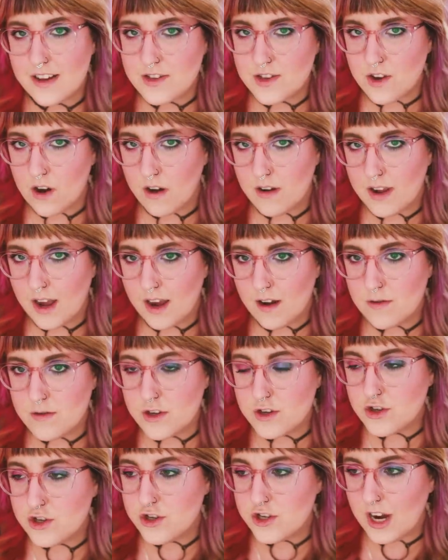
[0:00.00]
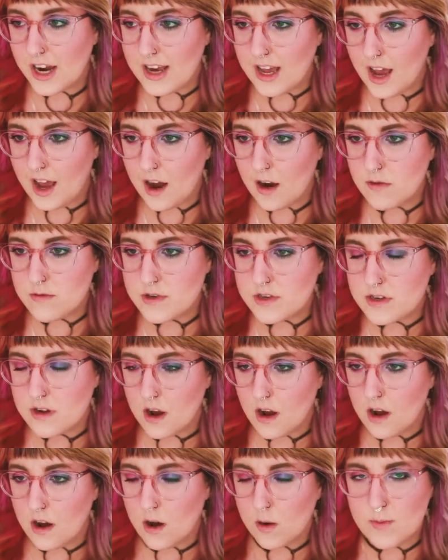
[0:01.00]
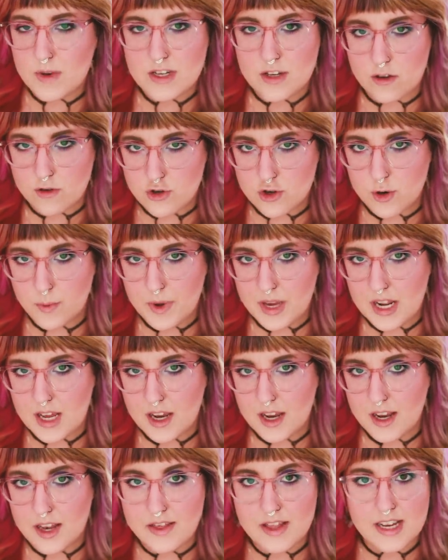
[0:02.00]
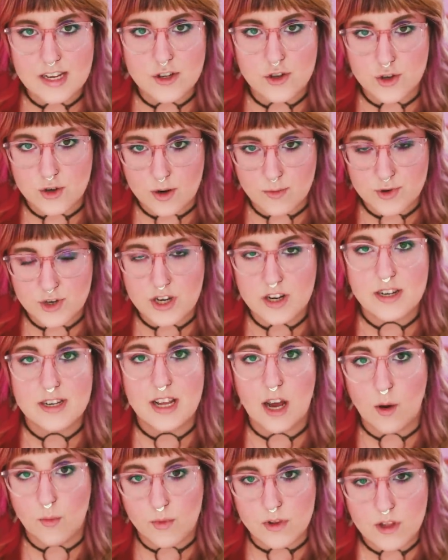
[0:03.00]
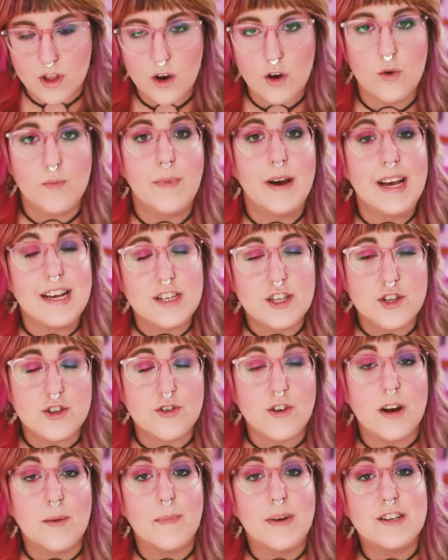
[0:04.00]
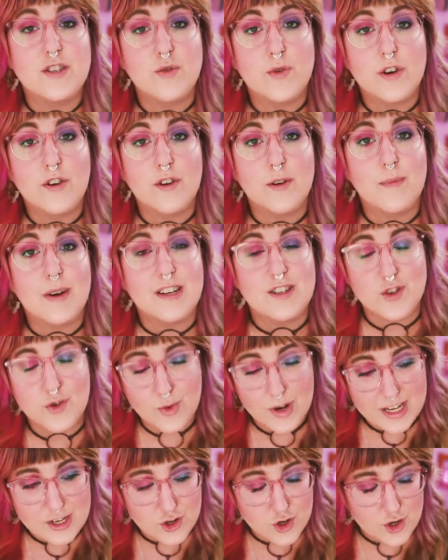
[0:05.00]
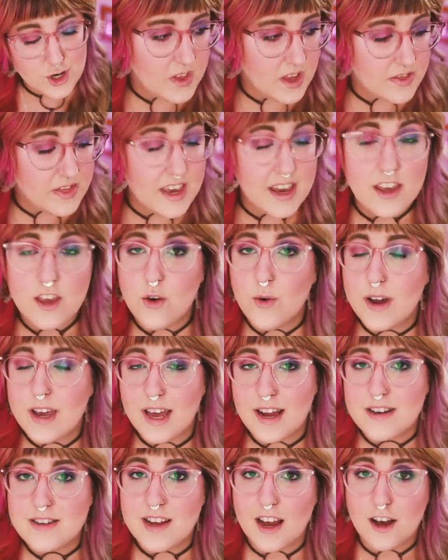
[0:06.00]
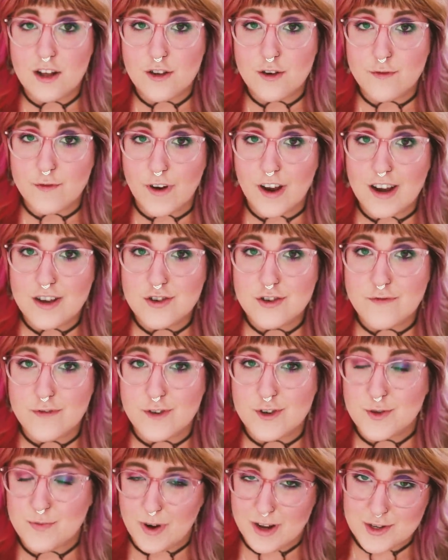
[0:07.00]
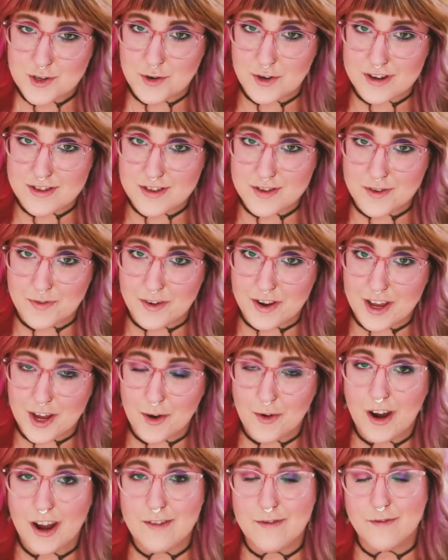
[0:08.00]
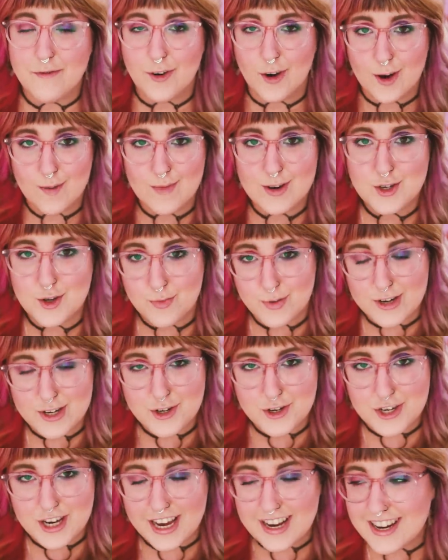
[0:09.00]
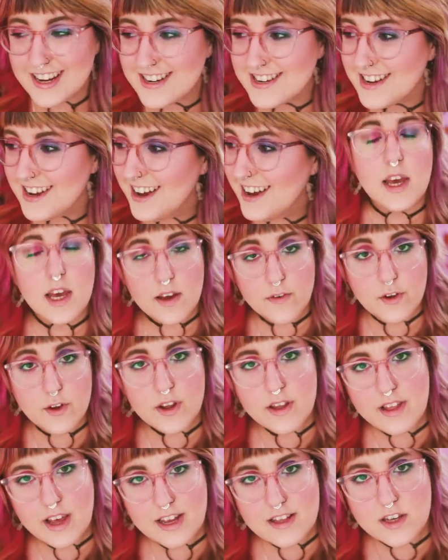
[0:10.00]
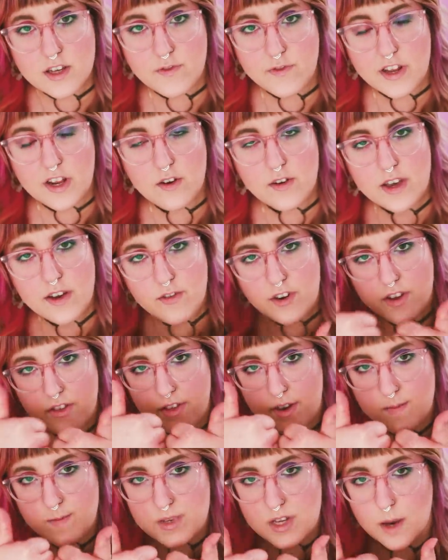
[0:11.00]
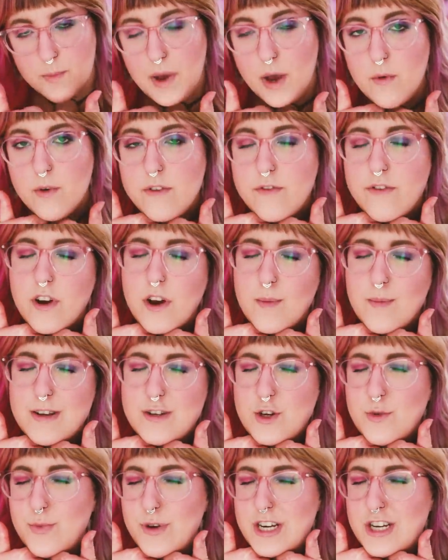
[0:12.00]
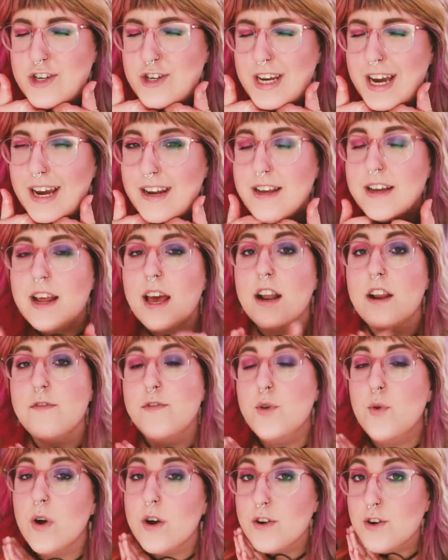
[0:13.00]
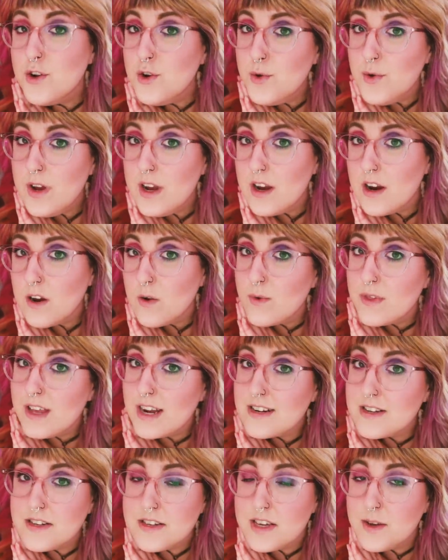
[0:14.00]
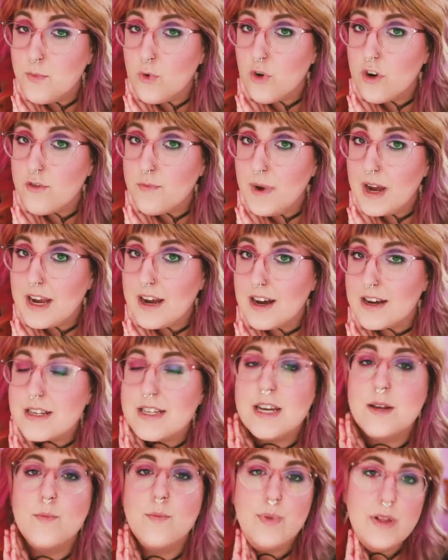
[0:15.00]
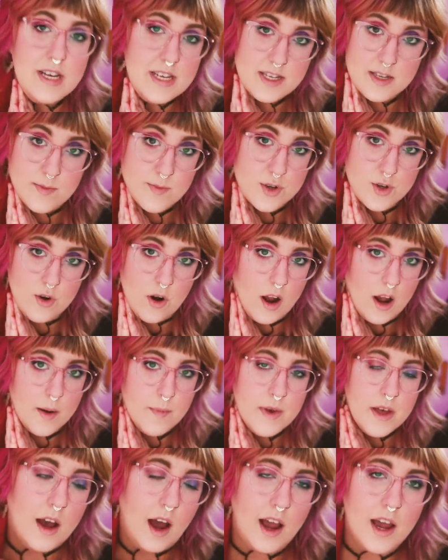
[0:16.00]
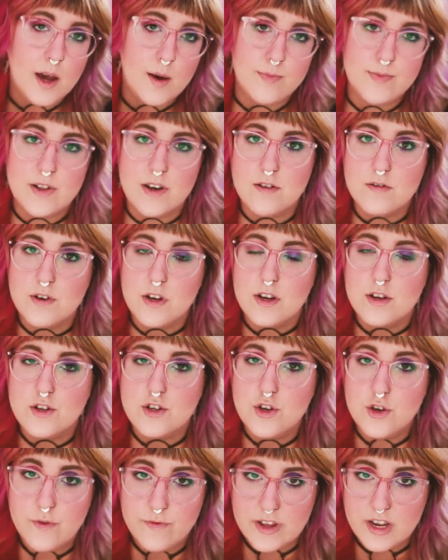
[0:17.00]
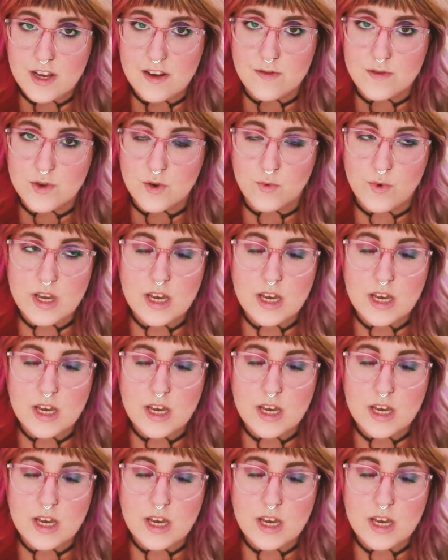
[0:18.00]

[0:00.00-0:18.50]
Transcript: that song out. Check out uh, all my social media in the description down below, my Instagram, my Twitter, and my Twitch. Thank you again to HelloFresh for sponsoring this video. I very much appreciate it. If you did like this video, give it a thumbs up. I would very much appreciate it. And if you are new here and would like to see more of my content, please subscribe. I upload two videos a